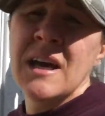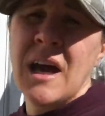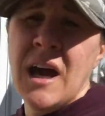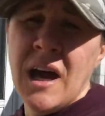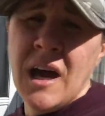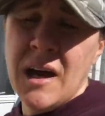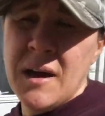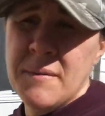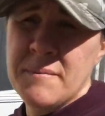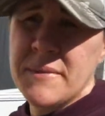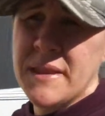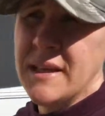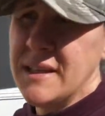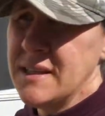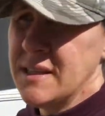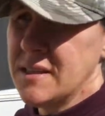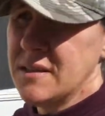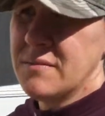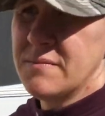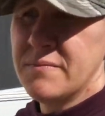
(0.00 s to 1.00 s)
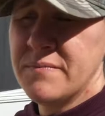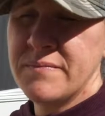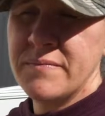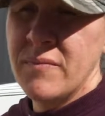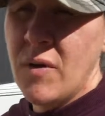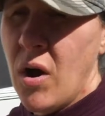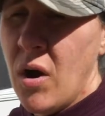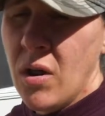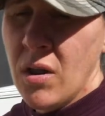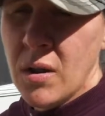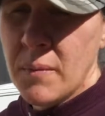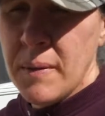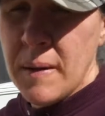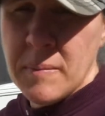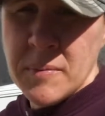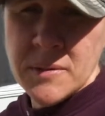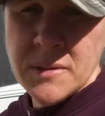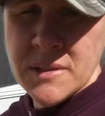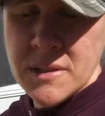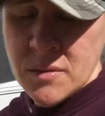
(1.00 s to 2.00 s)
All our
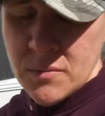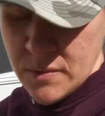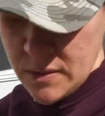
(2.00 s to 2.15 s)
peppers did